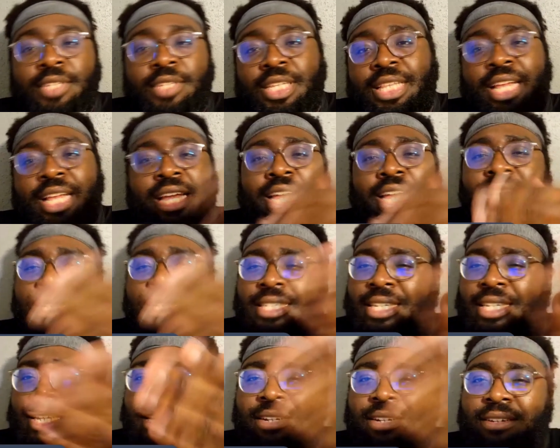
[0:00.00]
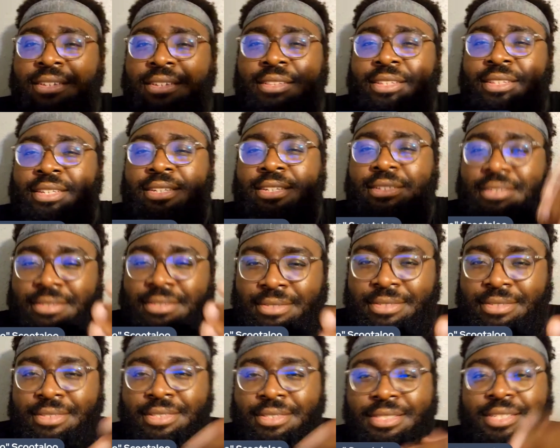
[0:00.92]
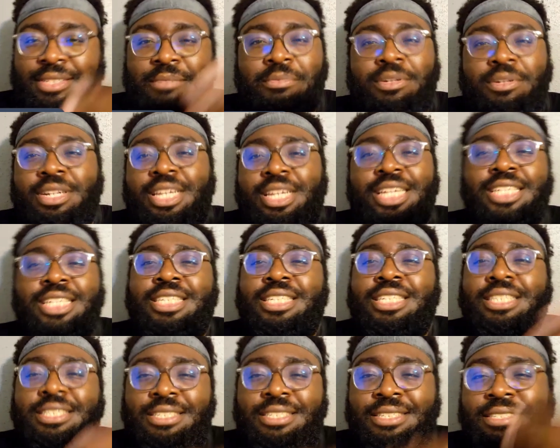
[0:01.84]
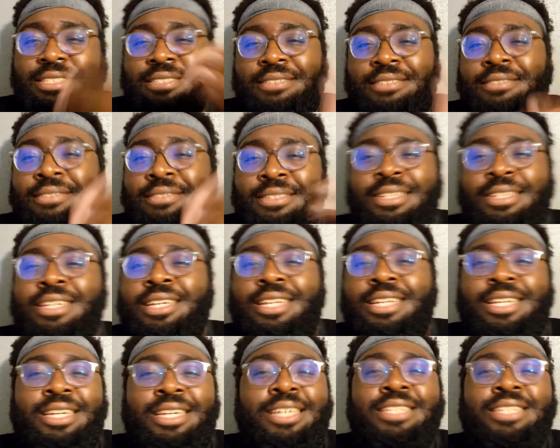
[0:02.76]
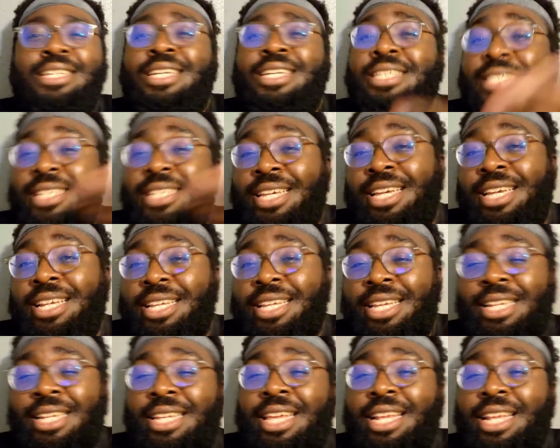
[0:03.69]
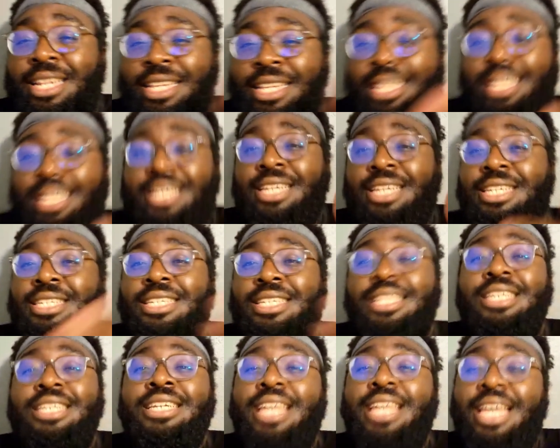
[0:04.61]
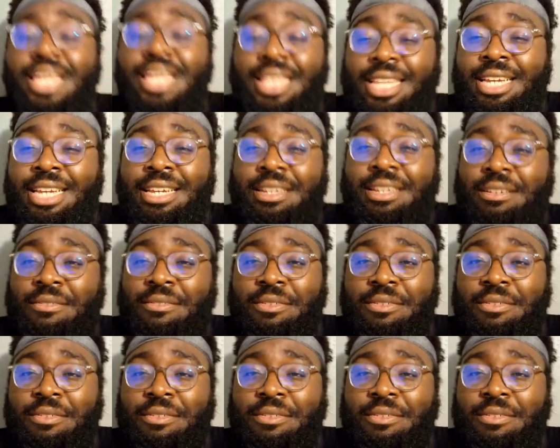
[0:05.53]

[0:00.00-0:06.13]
Like I said earlier, the predictions, because I said in that NXT deadline